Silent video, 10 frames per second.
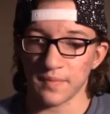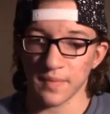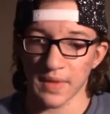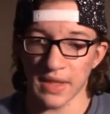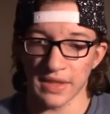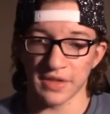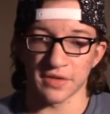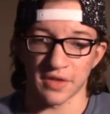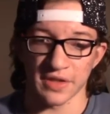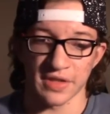I just
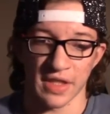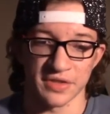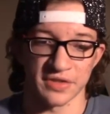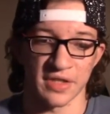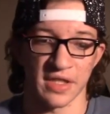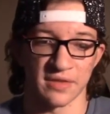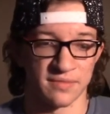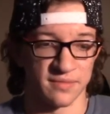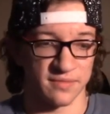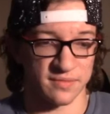always had just had
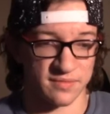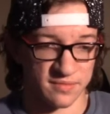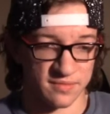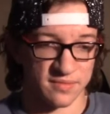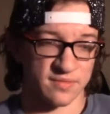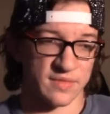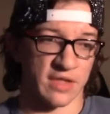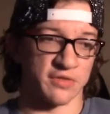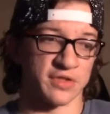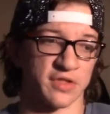
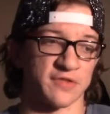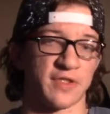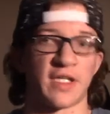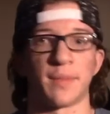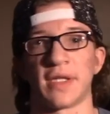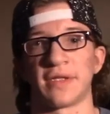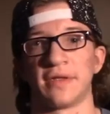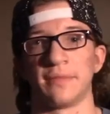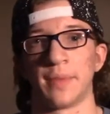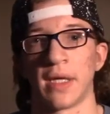I would just always forget about
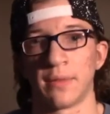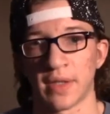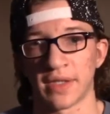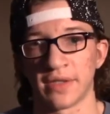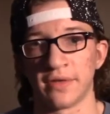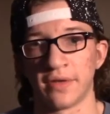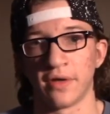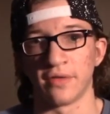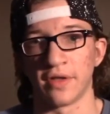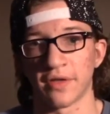about, about like the,
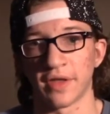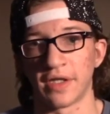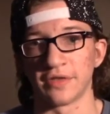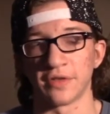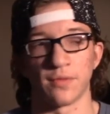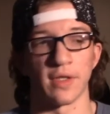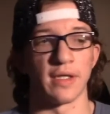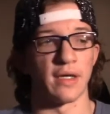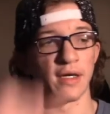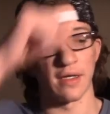the, little things and
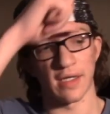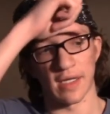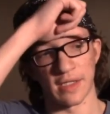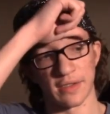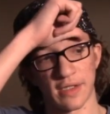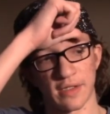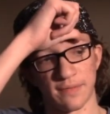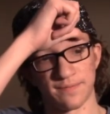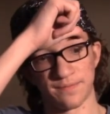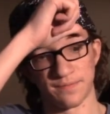whatnot, and um,